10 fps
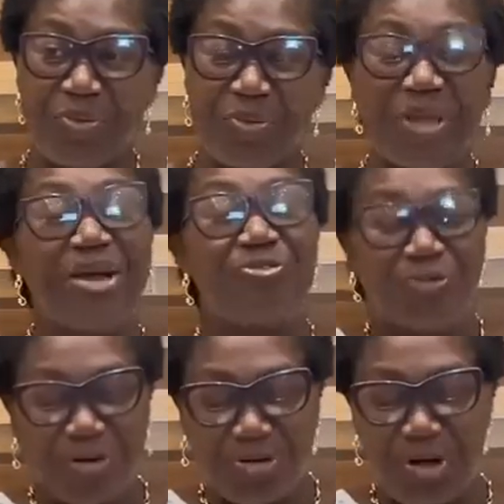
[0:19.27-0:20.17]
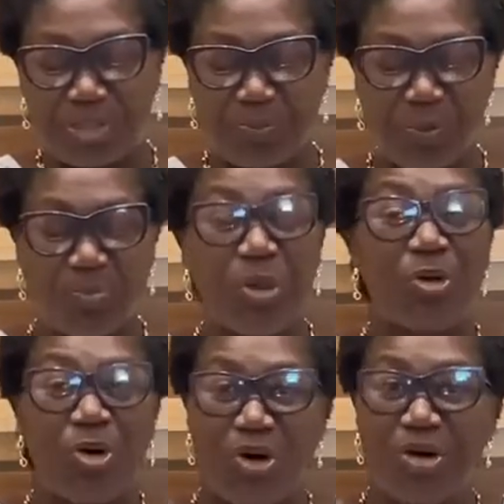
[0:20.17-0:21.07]
We are Full Gospel
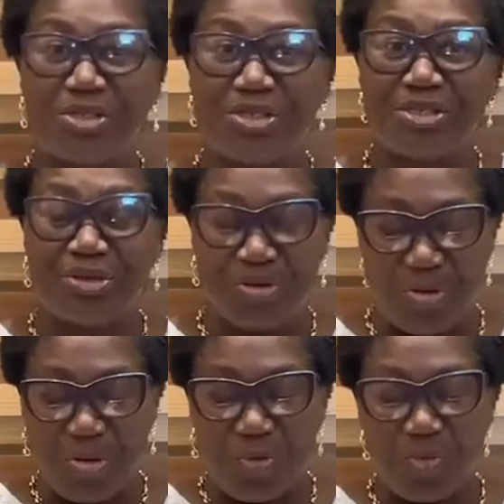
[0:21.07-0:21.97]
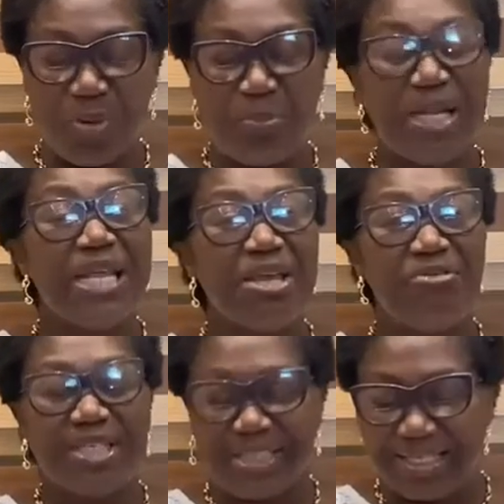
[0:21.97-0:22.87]
because we believe
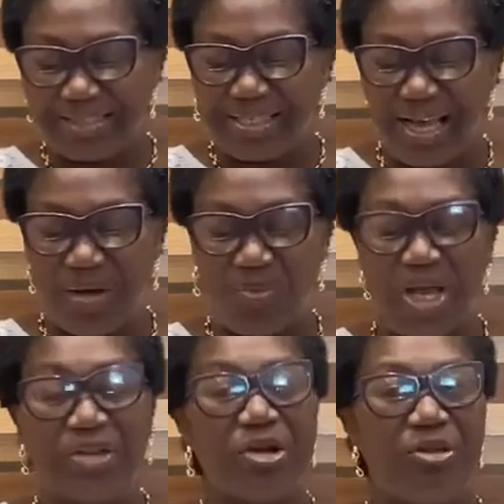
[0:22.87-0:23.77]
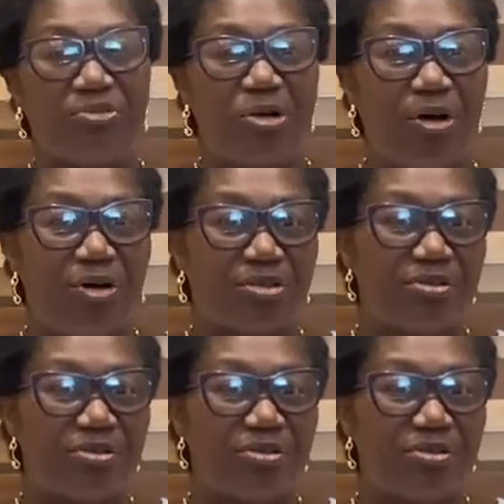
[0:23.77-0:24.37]
in the entire Word of God,